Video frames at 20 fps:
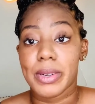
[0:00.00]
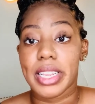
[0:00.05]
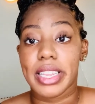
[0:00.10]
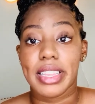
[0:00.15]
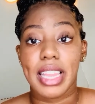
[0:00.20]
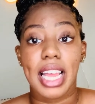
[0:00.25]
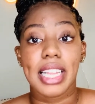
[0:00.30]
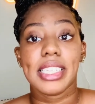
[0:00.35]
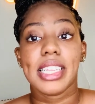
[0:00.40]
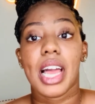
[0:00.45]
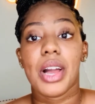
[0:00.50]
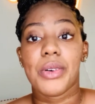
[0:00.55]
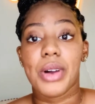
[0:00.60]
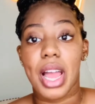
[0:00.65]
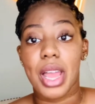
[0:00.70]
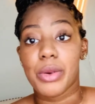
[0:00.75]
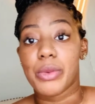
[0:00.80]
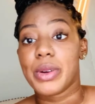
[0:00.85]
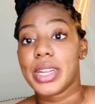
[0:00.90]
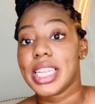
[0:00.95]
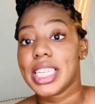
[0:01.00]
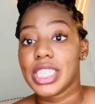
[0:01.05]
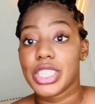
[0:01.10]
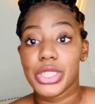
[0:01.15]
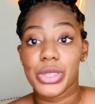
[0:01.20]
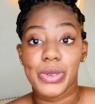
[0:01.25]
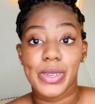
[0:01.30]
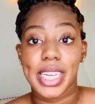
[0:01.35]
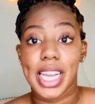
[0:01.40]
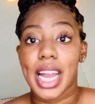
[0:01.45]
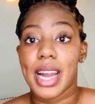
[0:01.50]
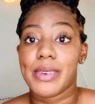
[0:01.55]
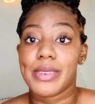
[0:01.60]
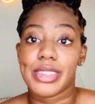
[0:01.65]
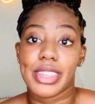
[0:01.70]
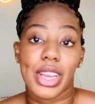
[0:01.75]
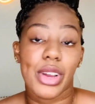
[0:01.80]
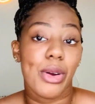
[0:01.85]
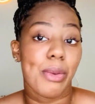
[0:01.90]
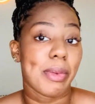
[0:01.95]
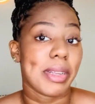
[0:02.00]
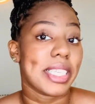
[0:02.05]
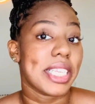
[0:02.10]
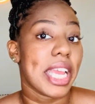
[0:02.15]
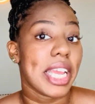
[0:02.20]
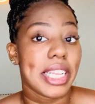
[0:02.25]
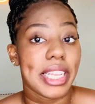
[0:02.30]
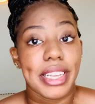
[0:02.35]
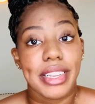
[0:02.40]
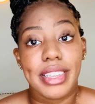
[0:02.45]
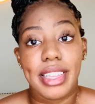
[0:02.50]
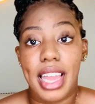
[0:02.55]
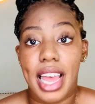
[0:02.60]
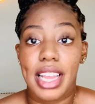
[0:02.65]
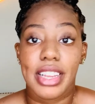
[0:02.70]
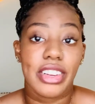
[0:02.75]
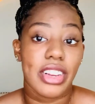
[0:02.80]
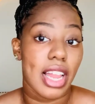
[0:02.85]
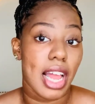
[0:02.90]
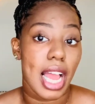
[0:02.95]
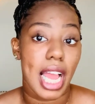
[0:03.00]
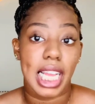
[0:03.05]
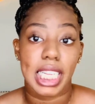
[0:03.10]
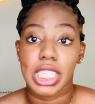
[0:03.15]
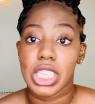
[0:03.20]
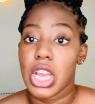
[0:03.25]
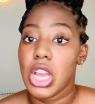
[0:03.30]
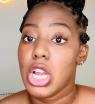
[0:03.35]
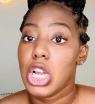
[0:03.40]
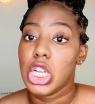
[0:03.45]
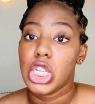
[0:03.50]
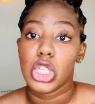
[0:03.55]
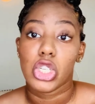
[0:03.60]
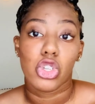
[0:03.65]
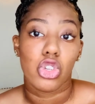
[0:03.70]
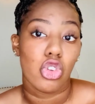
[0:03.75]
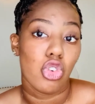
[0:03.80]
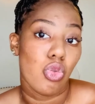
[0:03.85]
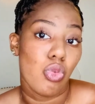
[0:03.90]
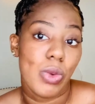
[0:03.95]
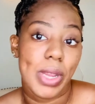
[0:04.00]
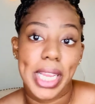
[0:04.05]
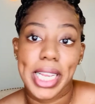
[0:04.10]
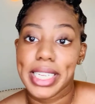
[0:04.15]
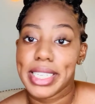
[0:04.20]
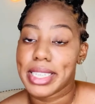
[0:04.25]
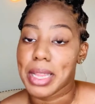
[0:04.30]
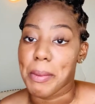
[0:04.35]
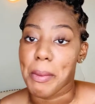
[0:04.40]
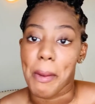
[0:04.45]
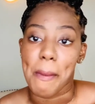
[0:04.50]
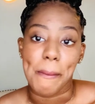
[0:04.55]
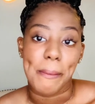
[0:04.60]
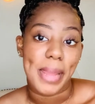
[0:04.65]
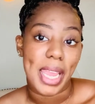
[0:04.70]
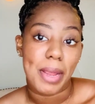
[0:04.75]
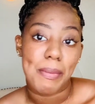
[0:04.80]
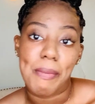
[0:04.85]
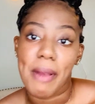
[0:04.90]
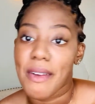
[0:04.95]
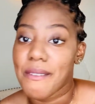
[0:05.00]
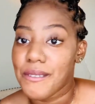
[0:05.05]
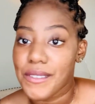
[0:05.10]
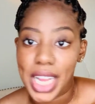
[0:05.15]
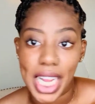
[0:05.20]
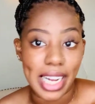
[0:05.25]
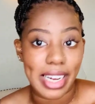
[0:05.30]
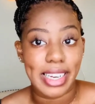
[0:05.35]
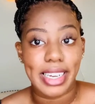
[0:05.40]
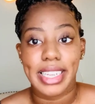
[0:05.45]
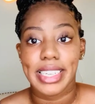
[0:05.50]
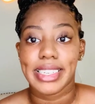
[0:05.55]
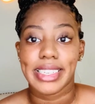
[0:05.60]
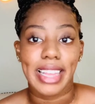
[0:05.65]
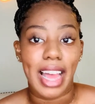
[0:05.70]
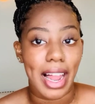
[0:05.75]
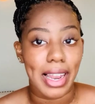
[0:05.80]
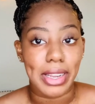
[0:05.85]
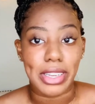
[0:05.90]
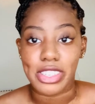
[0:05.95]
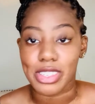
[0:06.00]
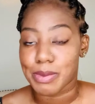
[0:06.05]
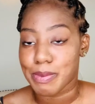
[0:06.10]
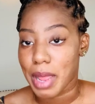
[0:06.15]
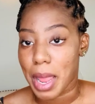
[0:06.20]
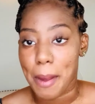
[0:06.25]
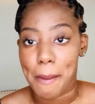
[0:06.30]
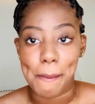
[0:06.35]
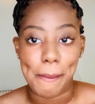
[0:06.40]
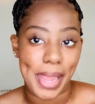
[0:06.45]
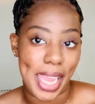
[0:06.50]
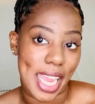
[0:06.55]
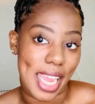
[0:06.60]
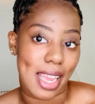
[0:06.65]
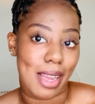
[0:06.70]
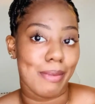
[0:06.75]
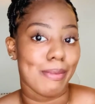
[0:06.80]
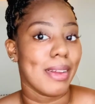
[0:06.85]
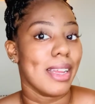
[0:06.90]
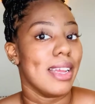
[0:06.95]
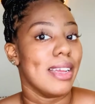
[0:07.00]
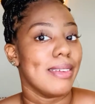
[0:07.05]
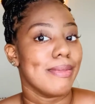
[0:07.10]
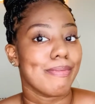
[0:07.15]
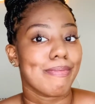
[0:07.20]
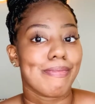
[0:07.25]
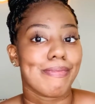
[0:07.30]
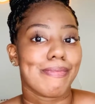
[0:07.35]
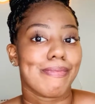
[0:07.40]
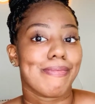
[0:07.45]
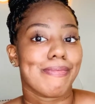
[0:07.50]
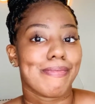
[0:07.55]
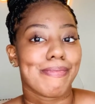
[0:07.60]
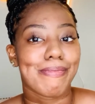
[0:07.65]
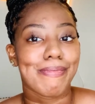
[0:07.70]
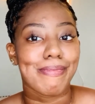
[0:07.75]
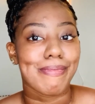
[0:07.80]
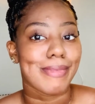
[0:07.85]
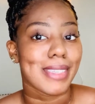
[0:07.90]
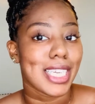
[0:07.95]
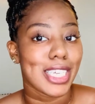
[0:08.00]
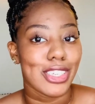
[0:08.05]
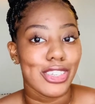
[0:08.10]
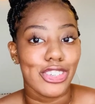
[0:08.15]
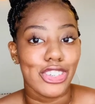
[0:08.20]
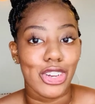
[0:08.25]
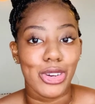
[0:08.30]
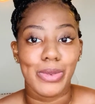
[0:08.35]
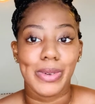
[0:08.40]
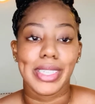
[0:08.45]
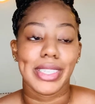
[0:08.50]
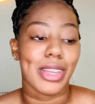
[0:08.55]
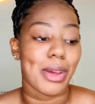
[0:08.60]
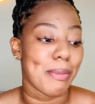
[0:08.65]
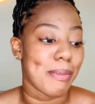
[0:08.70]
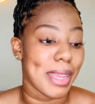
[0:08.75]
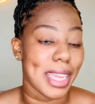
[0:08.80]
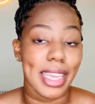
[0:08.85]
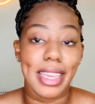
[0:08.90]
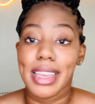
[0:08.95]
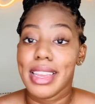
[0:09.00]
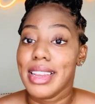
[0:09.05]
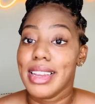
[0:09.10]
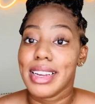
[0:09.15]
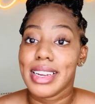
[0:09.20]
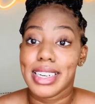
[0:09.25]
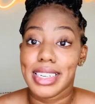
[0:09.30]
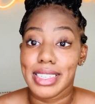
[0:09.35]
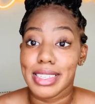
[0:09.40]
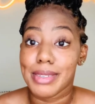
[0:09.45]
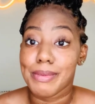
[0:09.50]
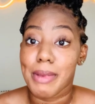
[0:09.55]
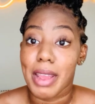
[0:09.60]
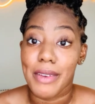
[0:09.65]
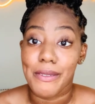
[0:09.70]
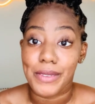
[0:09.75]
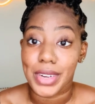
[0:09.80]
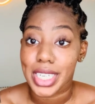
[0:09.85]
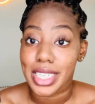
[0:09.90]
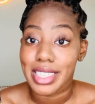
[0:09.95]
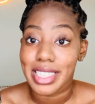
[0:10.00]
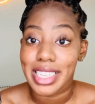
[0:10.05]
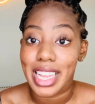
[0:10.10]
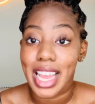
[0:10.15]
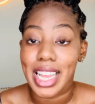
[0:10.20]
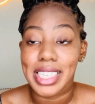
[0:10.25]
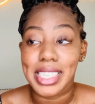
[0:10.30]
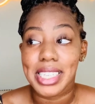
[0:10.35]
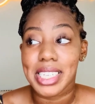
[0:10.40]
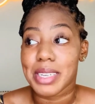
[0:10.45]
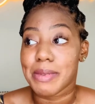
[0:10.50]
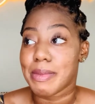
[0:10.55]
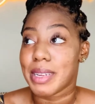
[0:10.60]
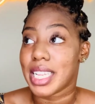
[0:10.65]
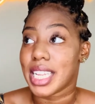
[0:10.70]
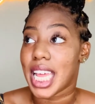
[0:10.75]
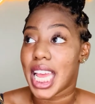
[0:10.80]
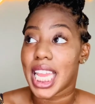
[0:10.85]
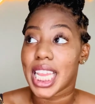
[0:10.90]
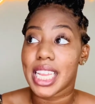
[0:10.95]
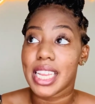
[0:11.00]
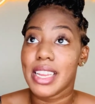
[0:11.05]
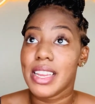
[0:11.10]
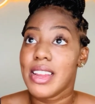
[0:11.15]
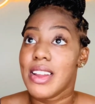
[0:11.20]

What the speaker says: That's how I went into it. I was like, oh, I'm gonna take this lash class. In 2 weeks, I'm gonna make my $500. Bam, bam. Joke was on me, because my first set took me like